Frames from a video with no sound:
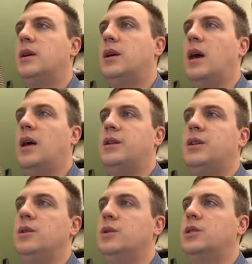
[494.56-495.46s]
got
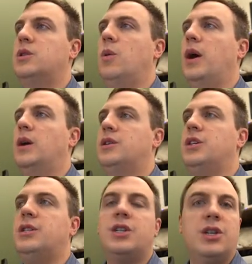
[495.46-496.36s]
to square,
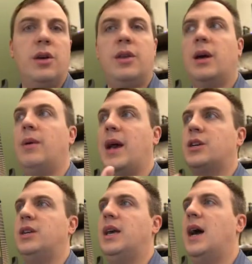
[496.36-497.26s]
just to show you that we
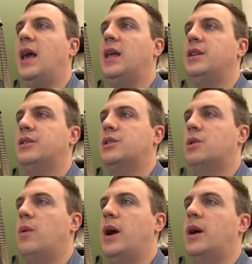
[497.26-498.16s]
actually got into
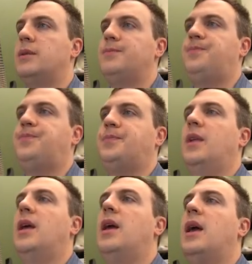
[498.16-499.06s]
square
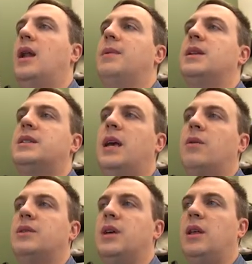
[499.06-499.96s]
and I'm going to say
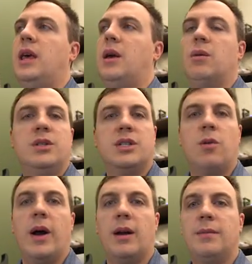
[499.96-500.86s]
result equals
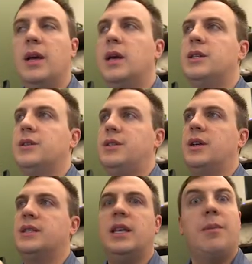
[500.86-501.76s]
square. So as you
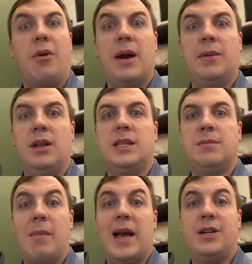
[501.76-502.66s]
can see, the parameter
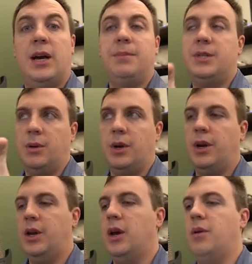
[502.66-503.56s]
lists match up, so we're
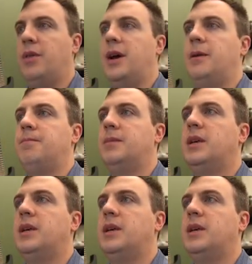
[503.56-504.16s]
good to go there.